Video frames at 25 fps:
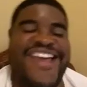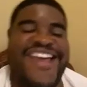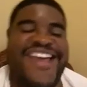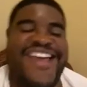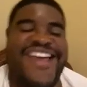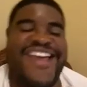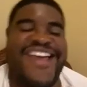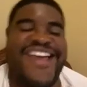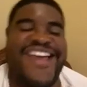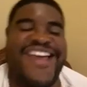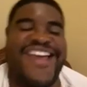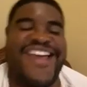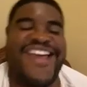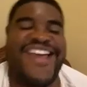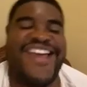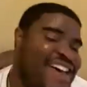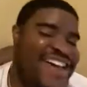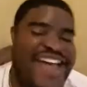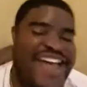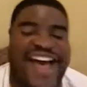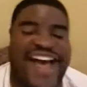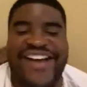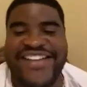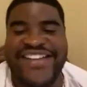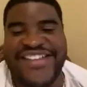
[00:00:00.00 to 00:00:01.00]
I mean,
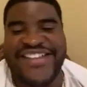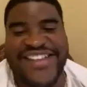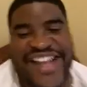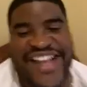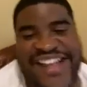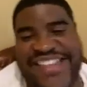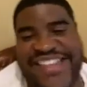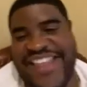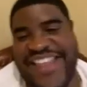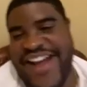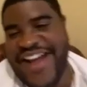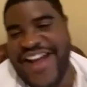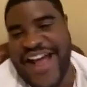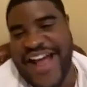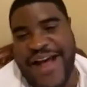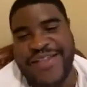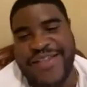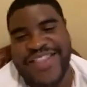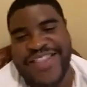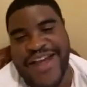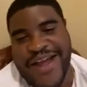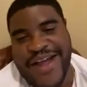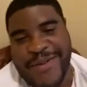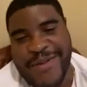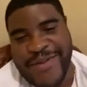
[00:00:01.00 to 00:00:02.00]
yeah. I
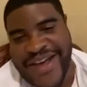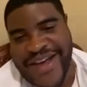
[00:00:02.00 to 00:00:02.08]
thought